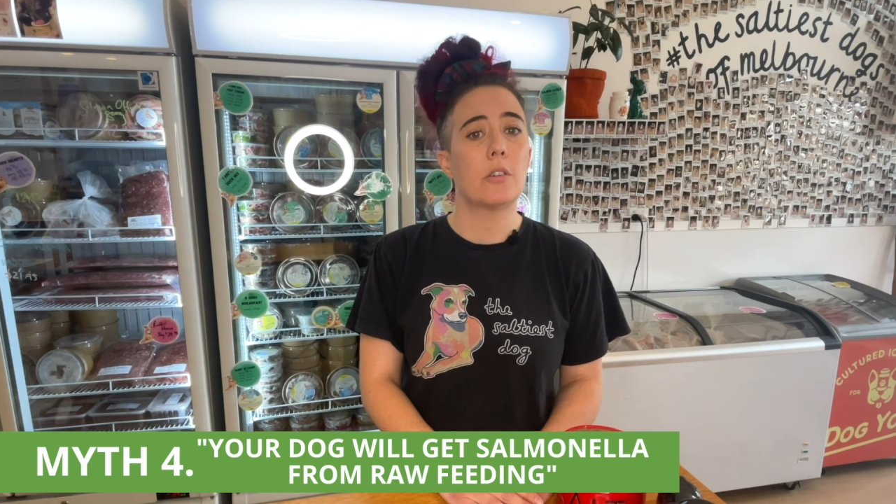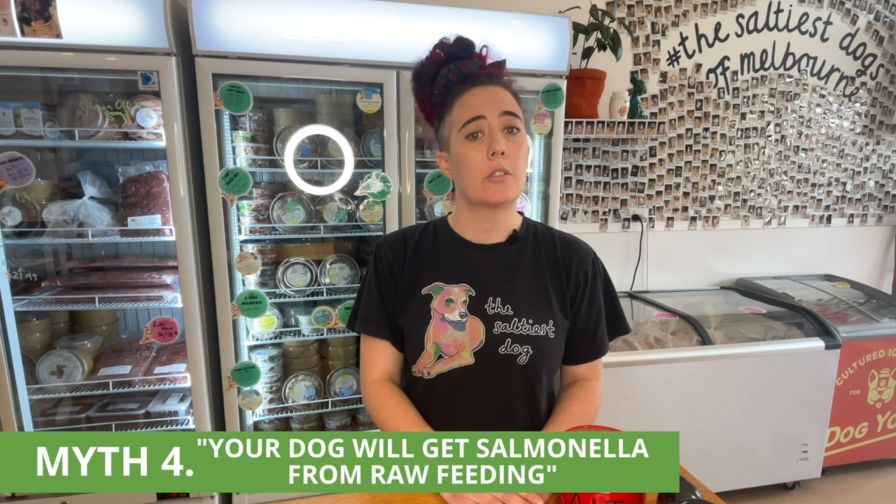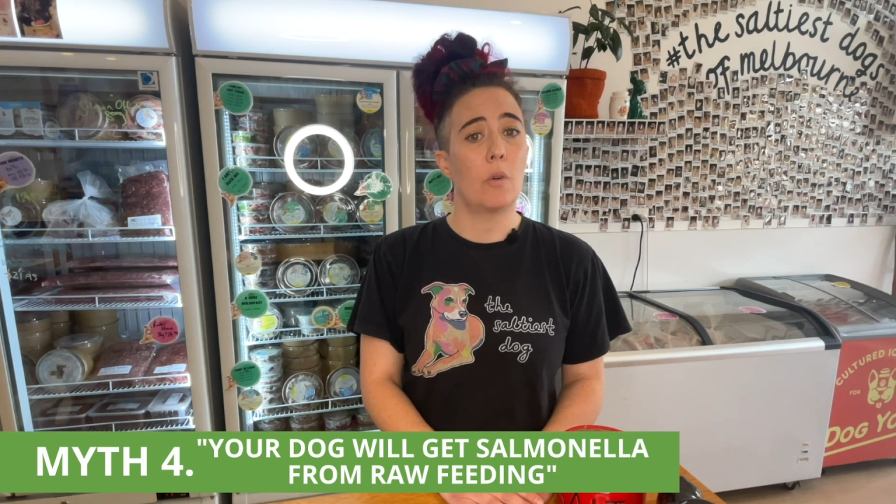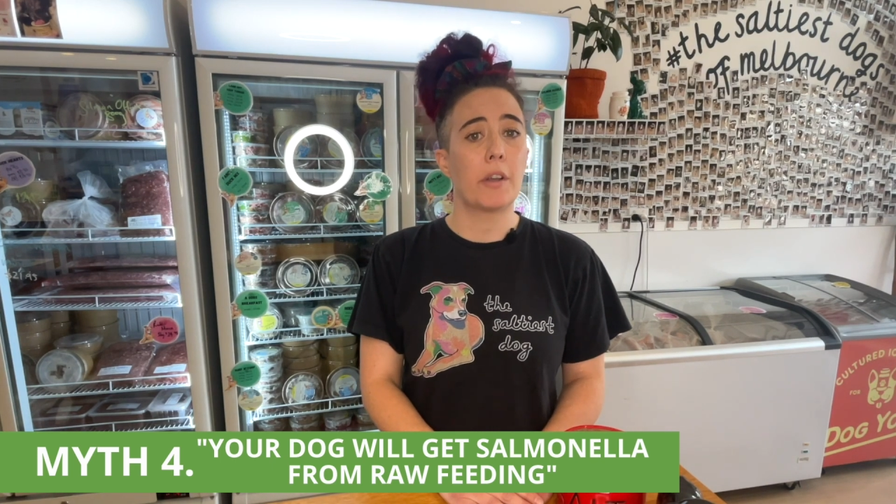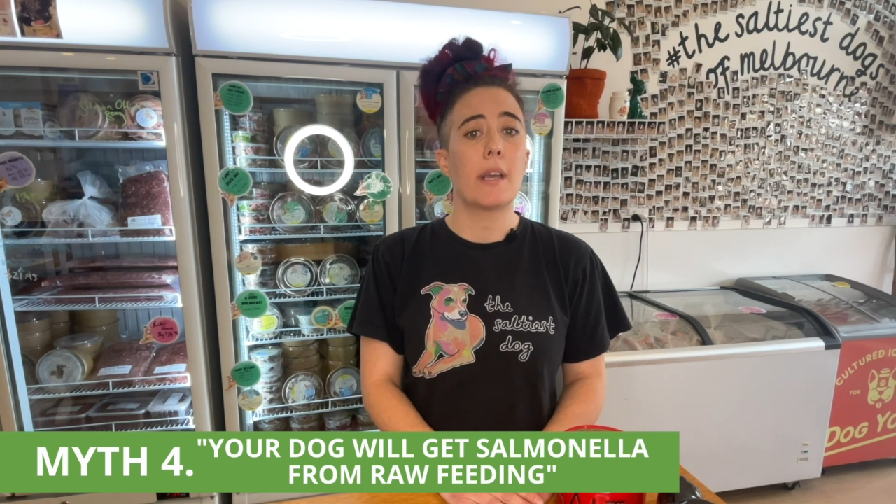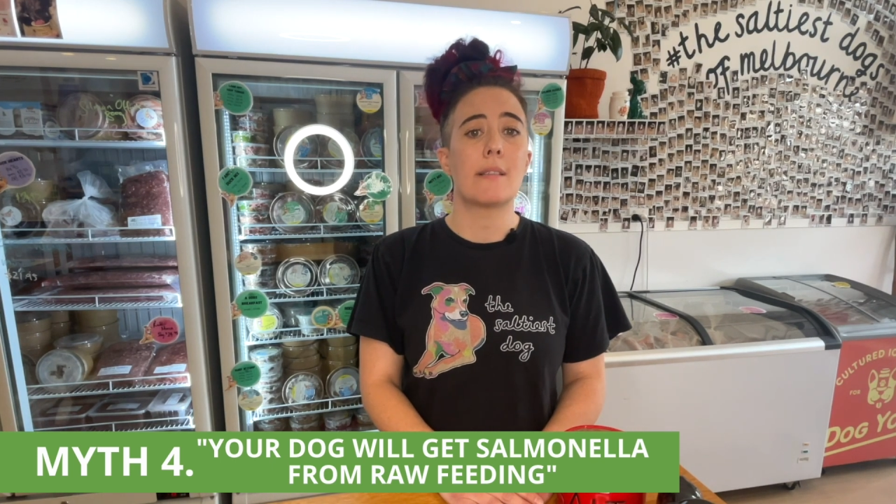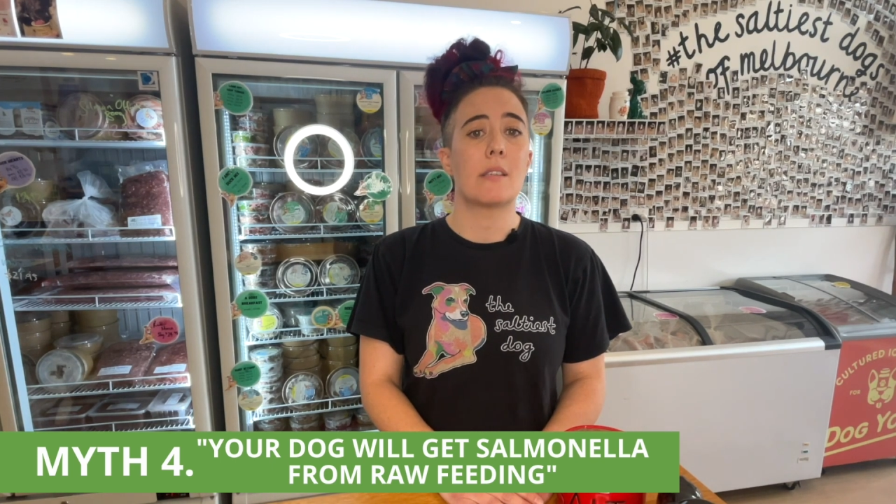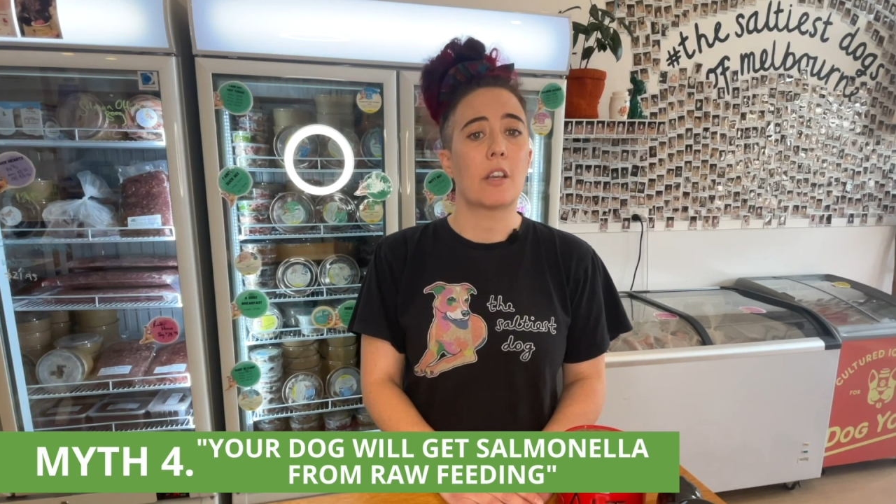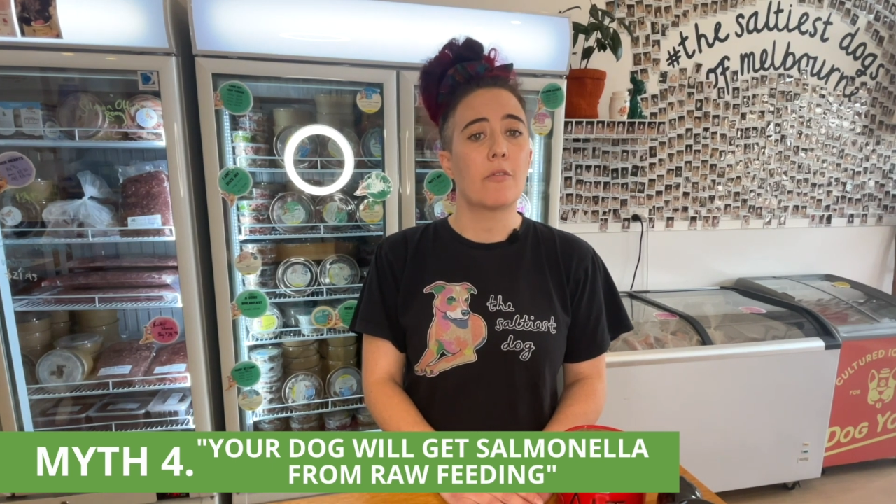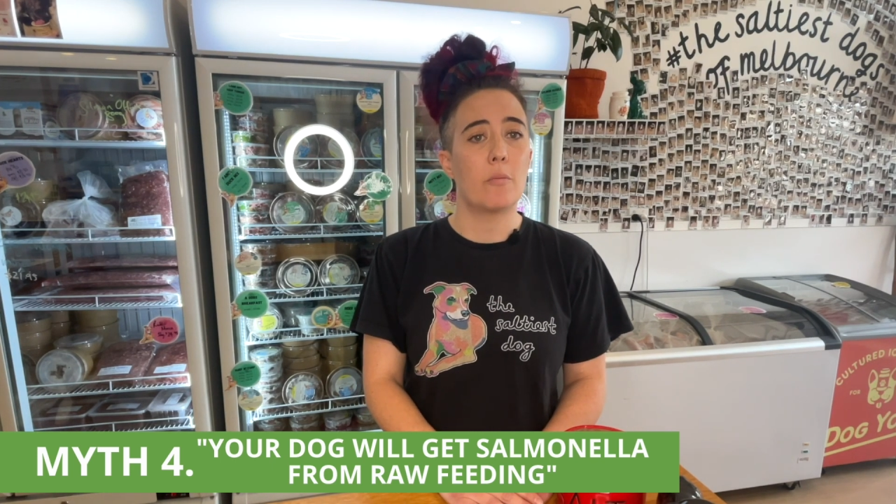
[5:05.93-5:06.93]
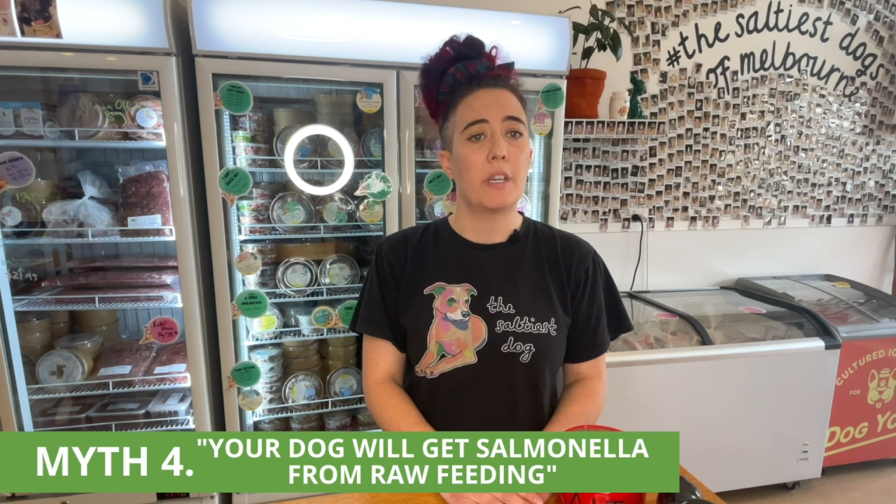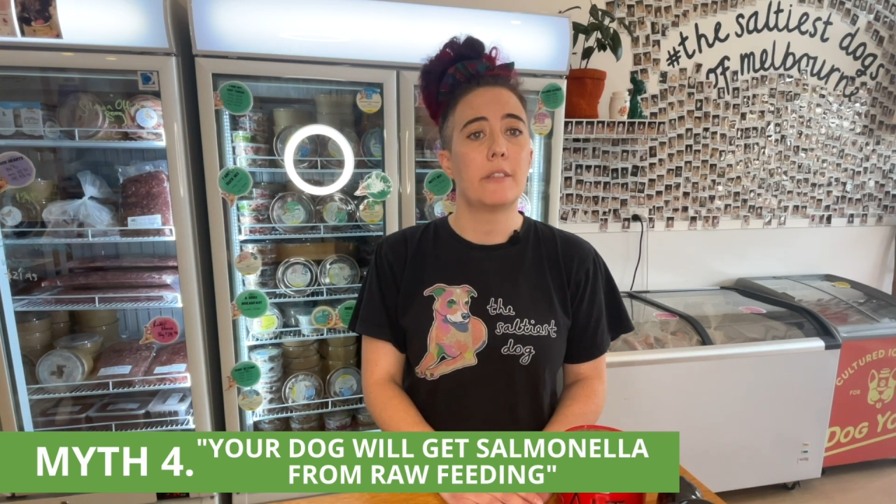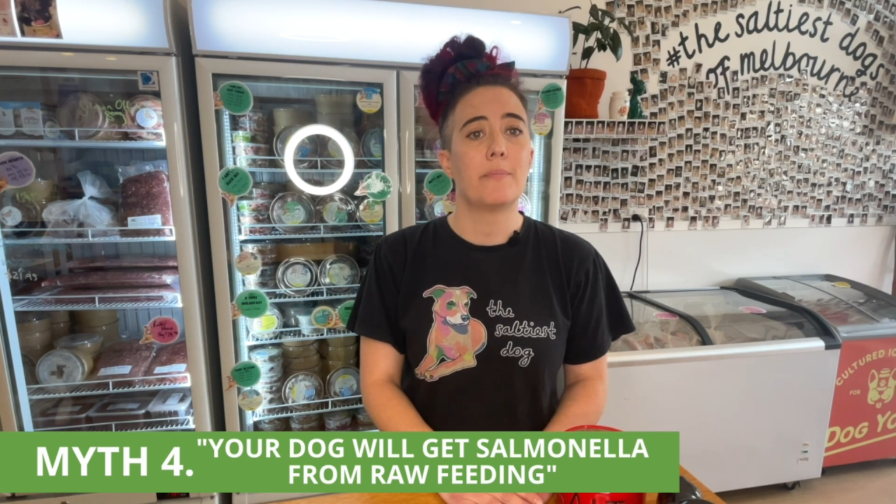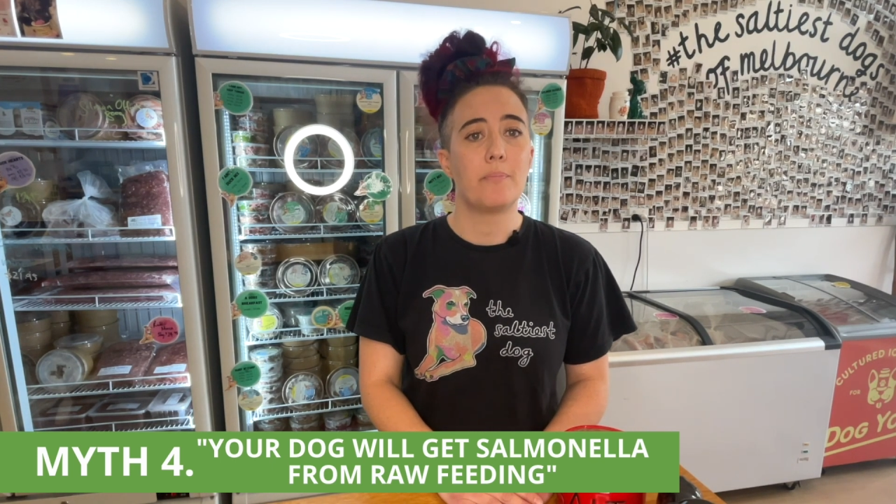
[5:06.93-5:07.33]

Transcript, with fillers: dogs won't get sick from it.